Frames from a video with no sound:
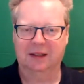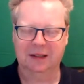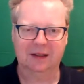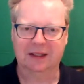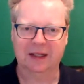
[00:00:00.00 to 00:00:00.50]

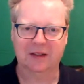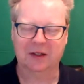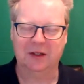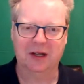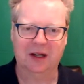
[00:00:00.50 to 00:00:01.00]
the little
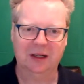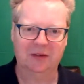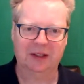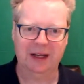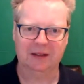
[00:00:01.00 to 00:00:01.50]
things that you
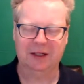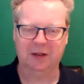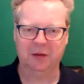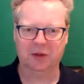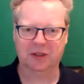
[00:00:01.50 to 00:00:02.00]
kind of forget.
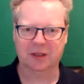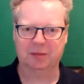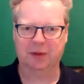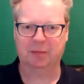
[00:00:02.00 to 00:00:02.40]
You know, you want to